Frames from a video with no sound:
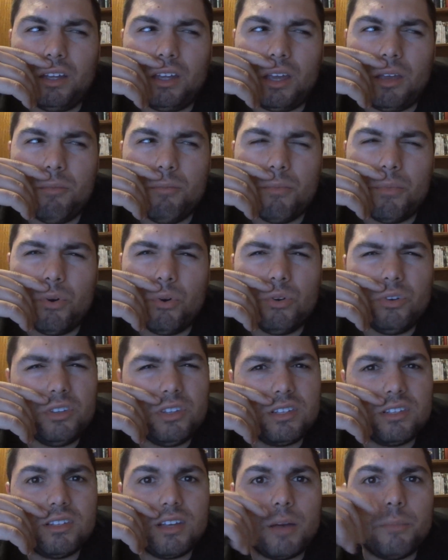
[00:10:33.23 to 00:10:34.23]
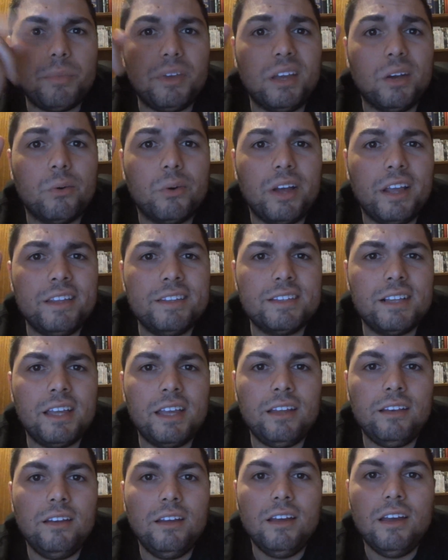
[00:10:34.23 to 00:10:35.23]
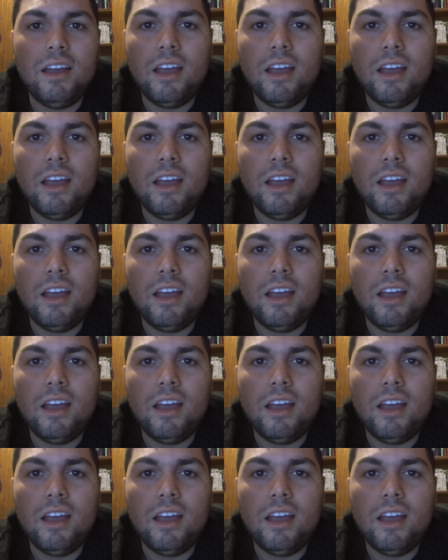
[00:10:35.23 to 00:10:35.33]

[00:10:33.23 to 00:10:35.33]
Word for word: Imports up in Queensland.